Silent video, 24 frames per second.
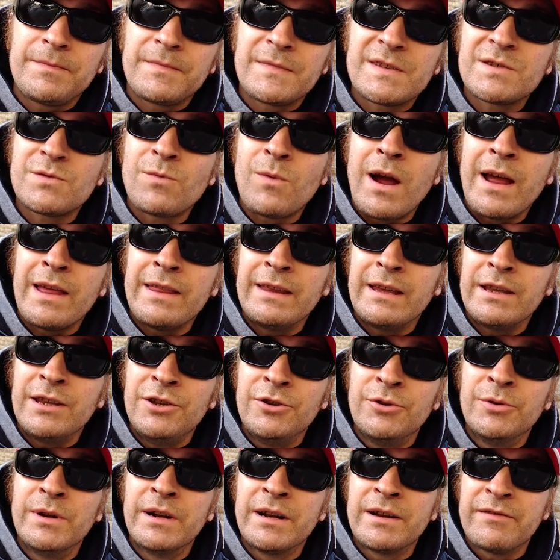That's why the
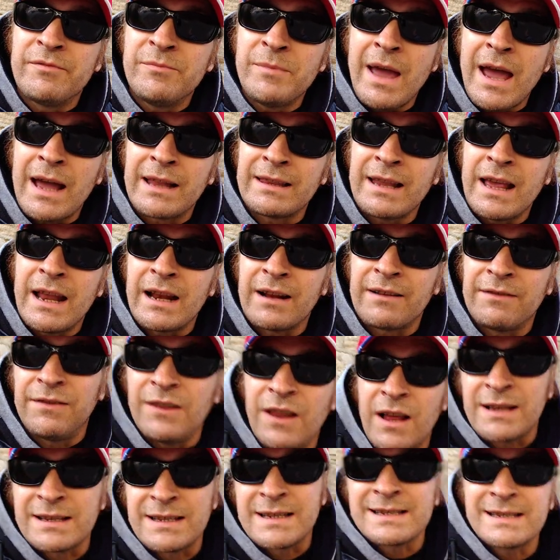unit of magnetic
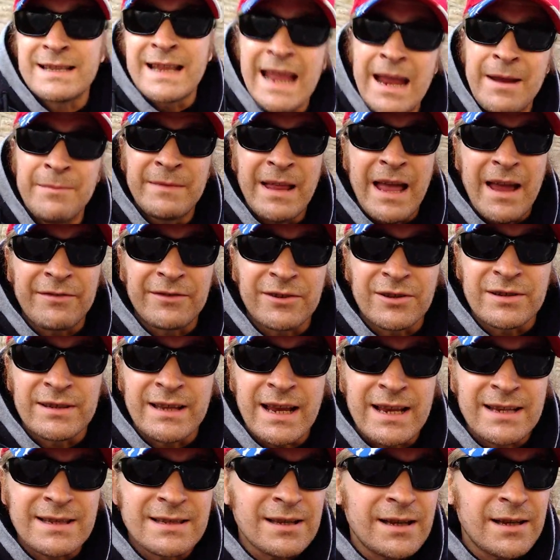flux is named after
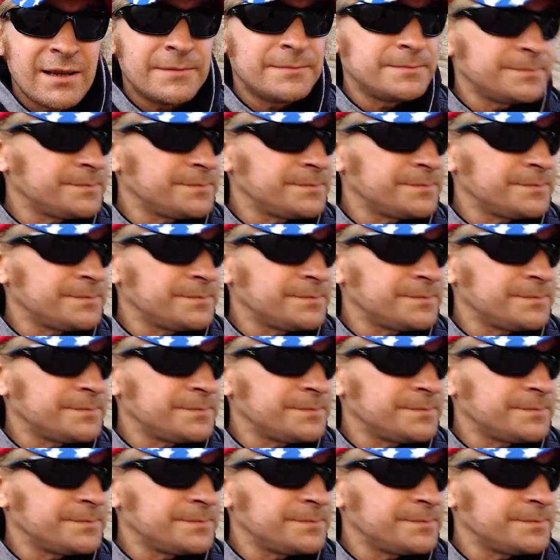Tesla.